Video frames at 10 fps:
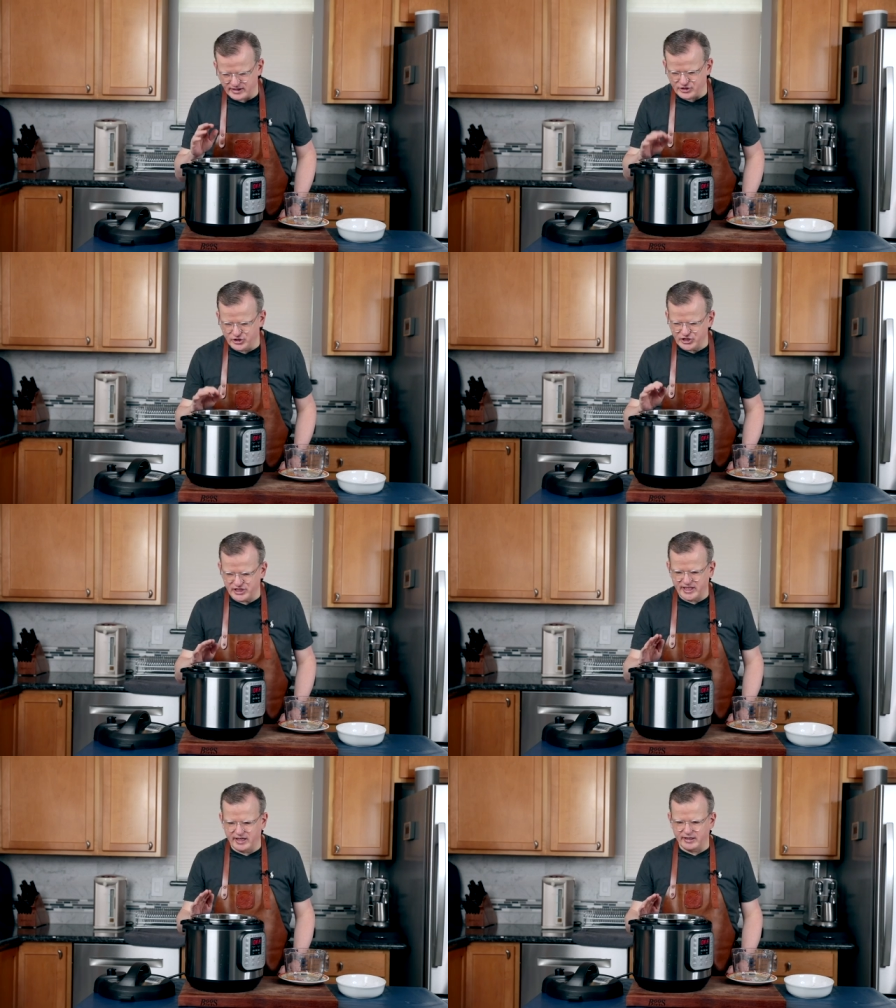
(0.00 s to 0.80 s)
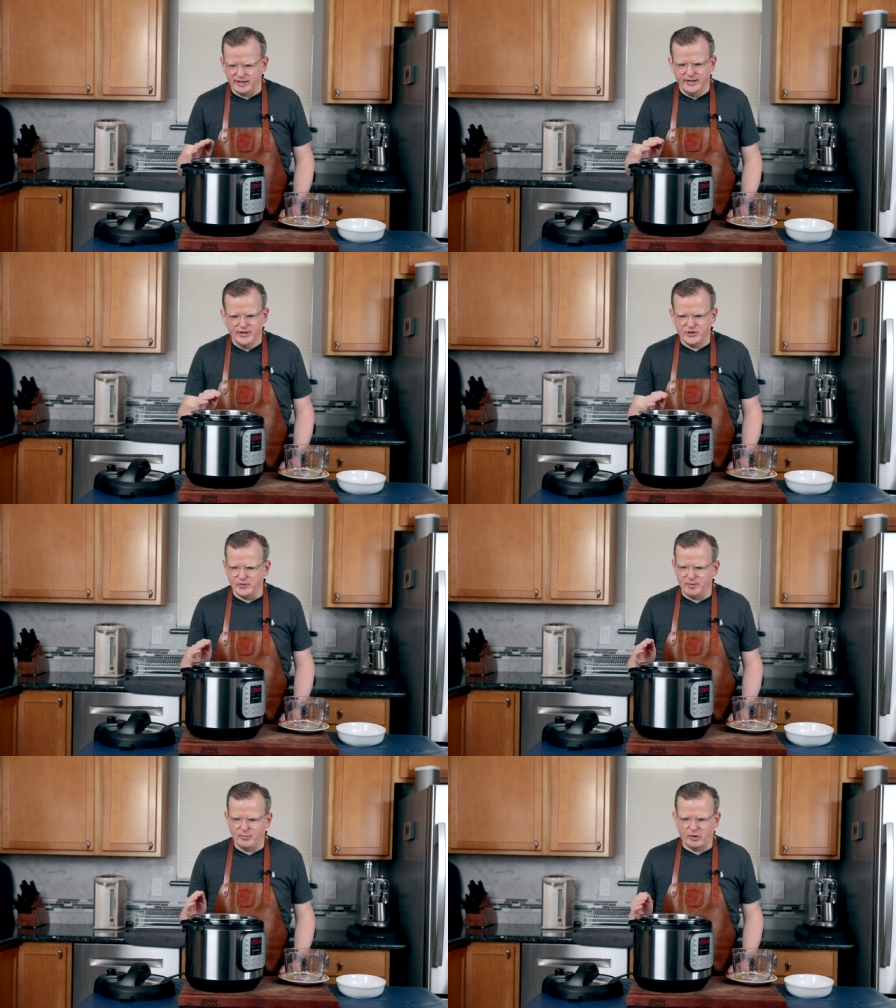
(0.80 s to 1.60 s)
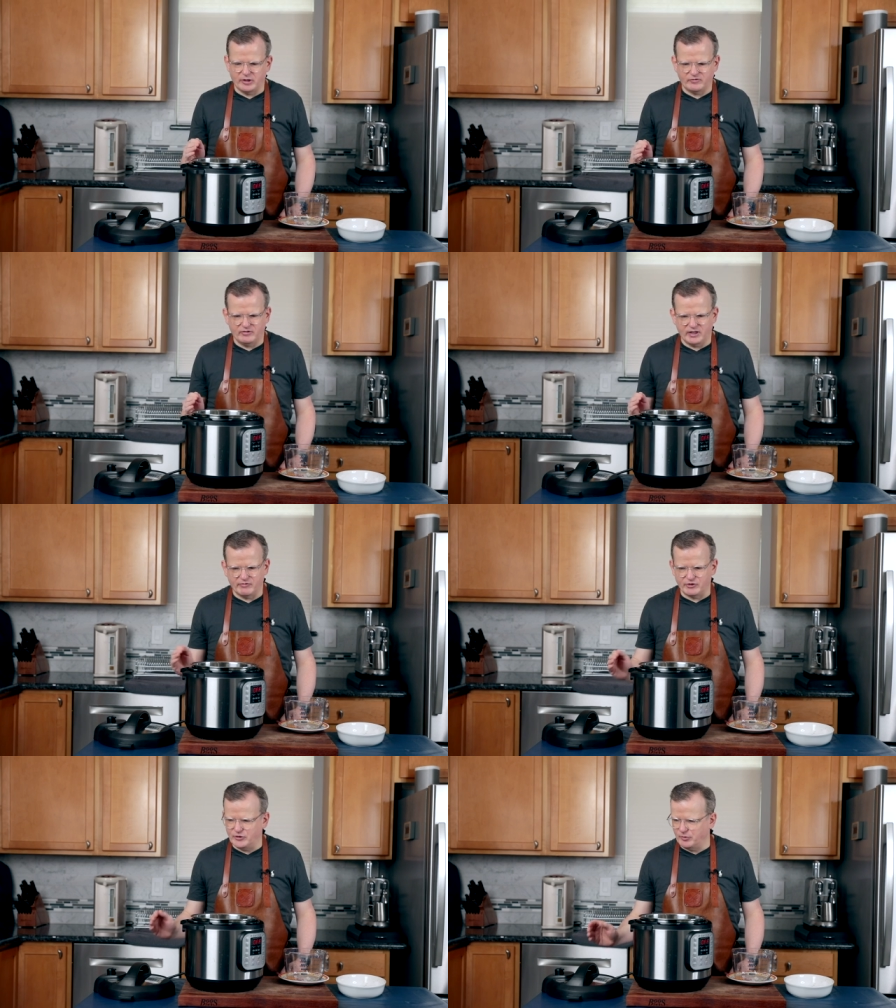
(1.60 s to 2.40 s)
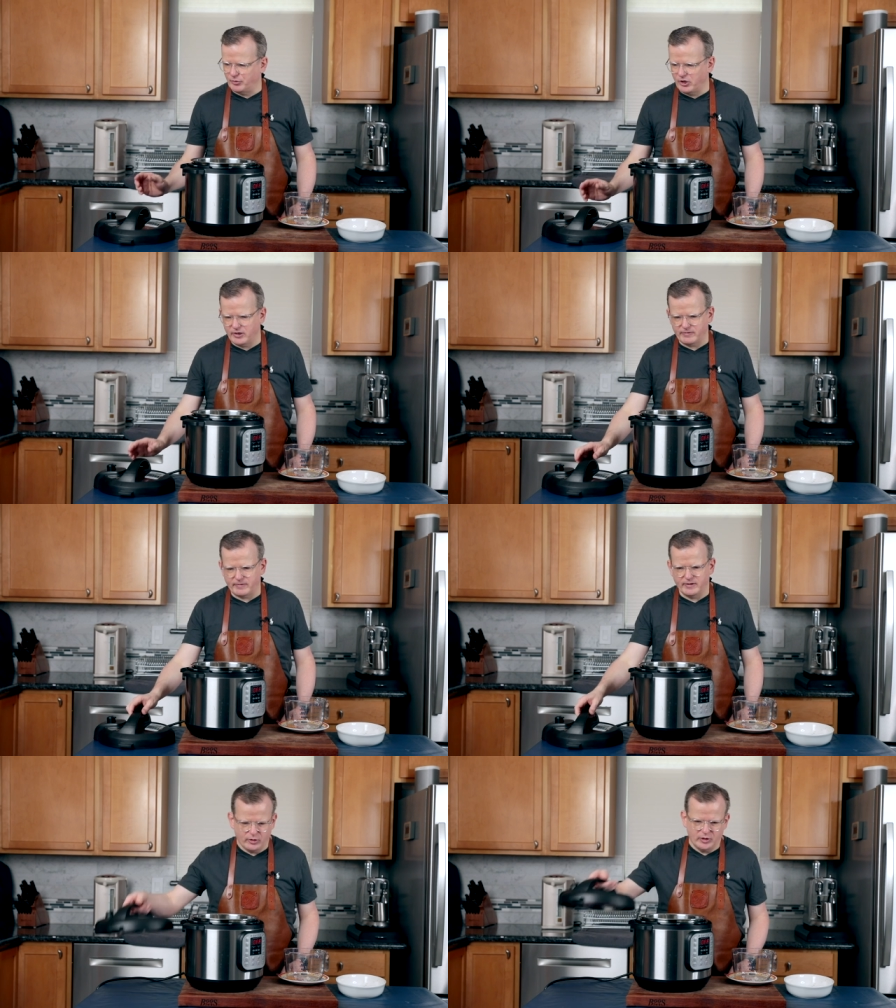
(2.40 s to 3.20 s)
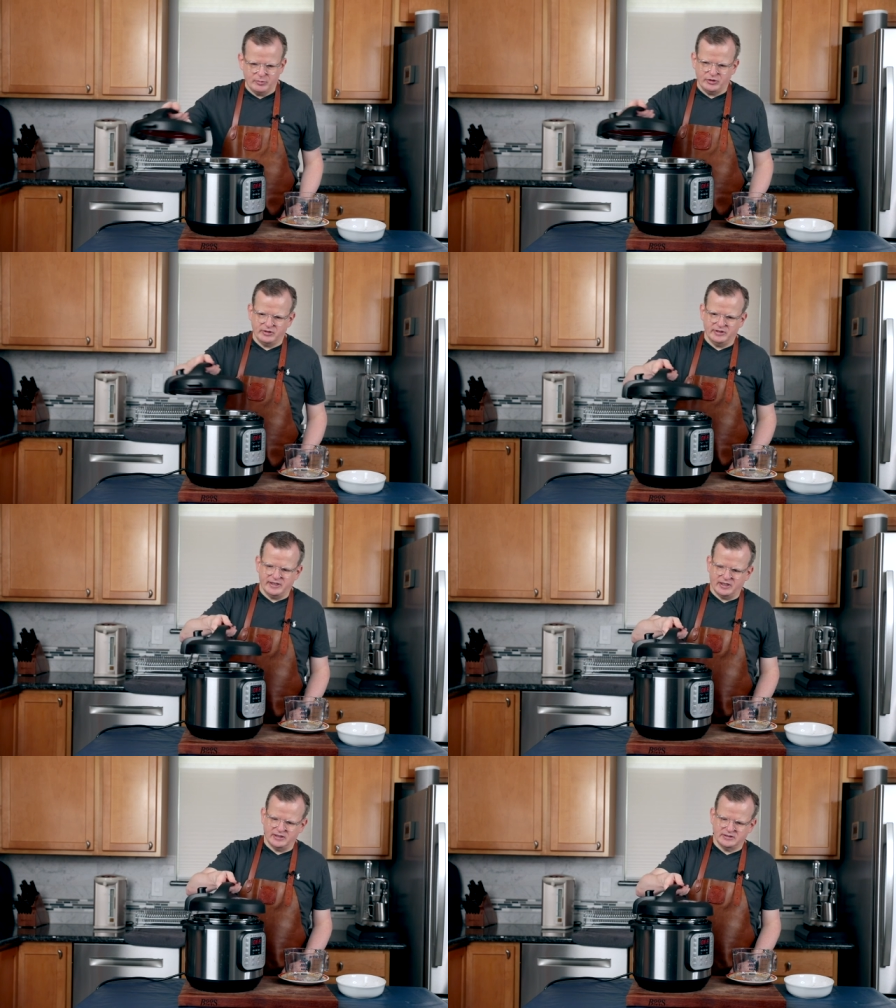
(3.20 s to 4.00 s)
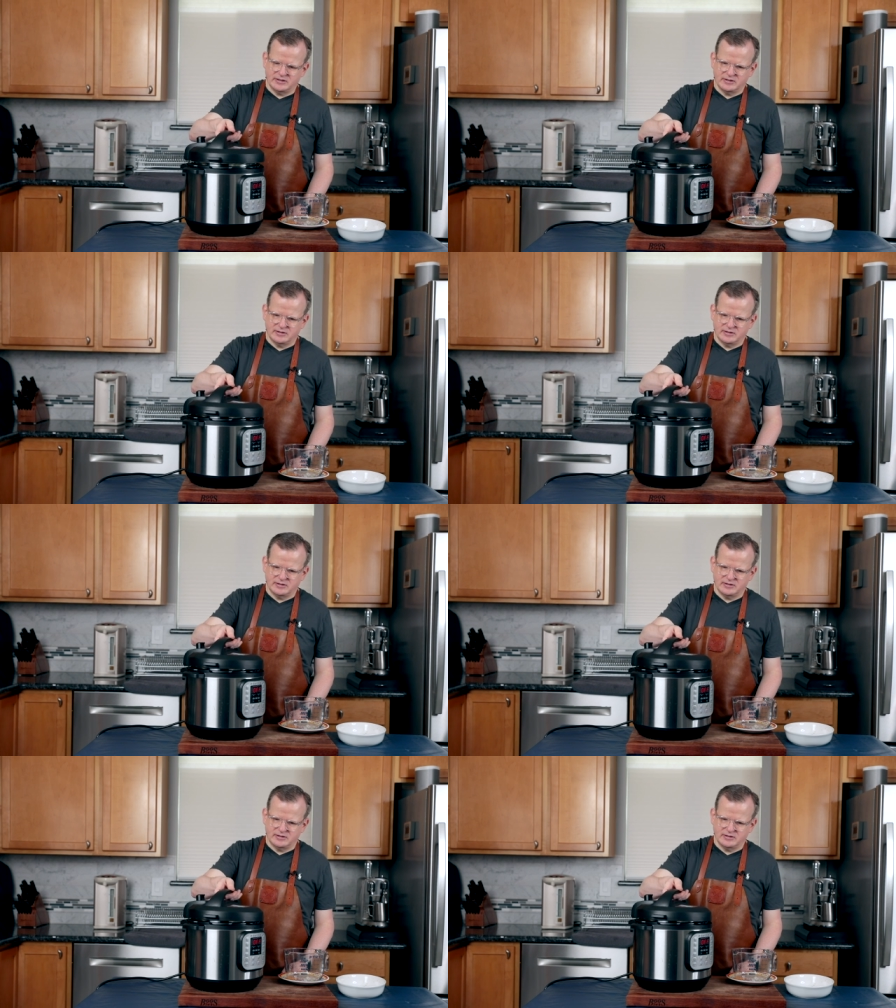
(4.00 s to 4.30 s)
they're just there to impart flavor to the broth. I'm gonna put the lid on.